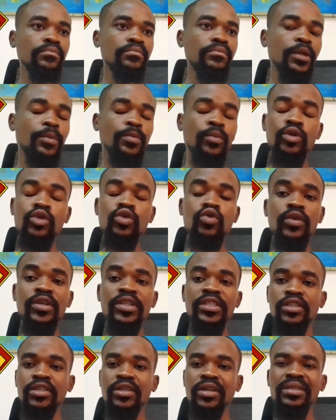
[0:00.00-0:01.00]
Bruce
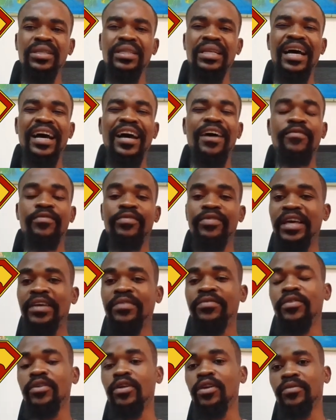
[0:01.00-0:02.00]
Wayne's son. I've
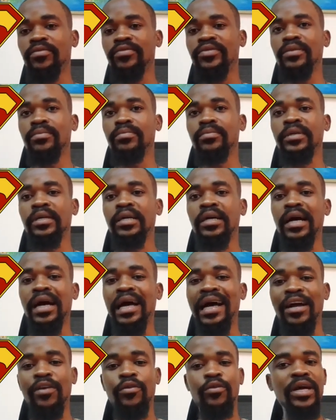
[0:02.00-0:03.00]
never loved him.
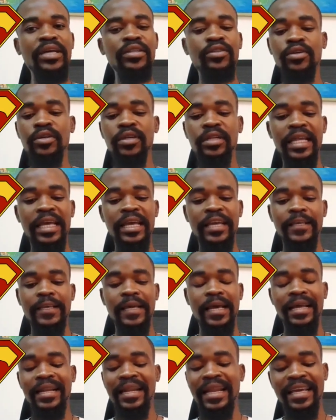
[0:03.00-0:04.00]
I
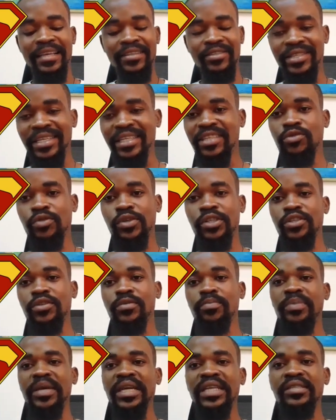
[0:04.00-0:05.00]
like Dick
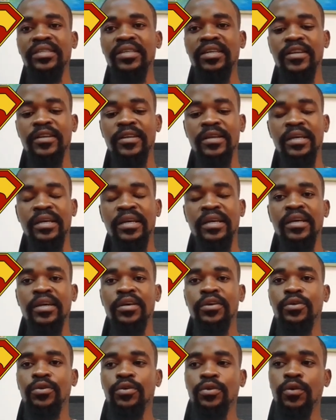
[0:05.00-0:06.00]
Grayson better,
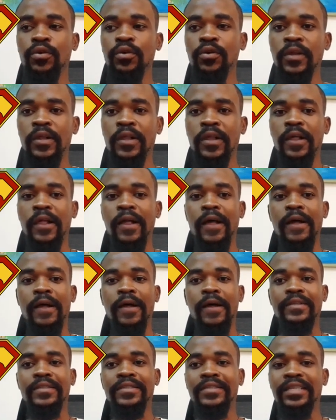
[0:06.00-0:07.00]
you know.
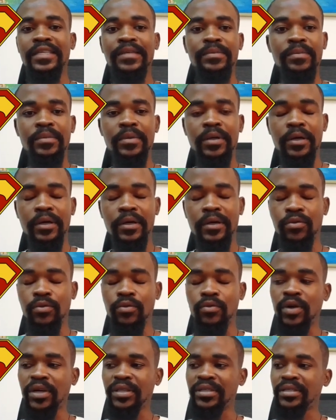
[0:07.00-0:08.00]
Tim,
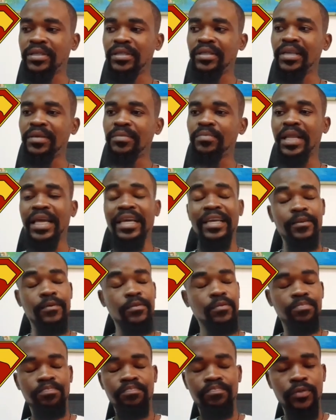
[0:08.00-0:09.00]
what's his name? Like
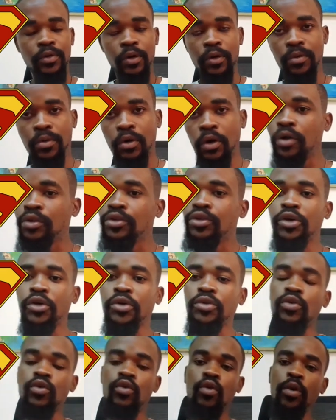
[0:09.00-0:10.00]
all the
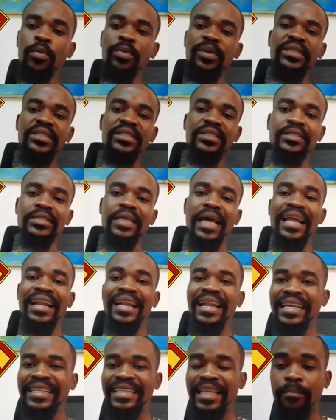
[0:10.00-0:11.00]
other Robins, I
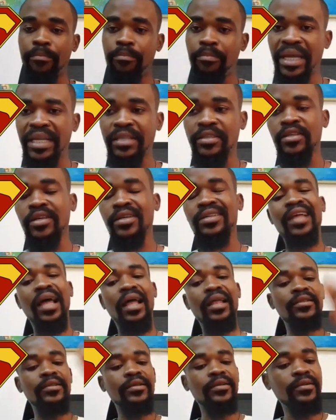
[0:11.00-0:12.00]
like them better
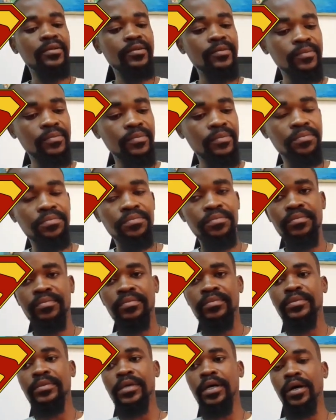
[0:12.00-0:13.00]
than
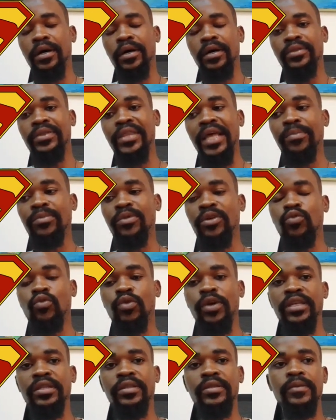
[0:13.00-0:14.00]
Damian
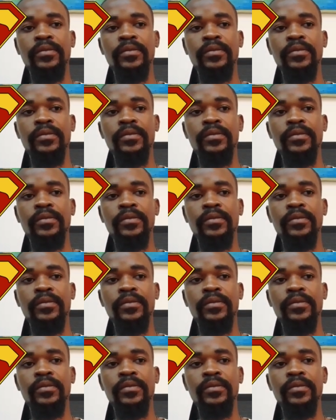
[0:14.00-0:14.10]
Wayne.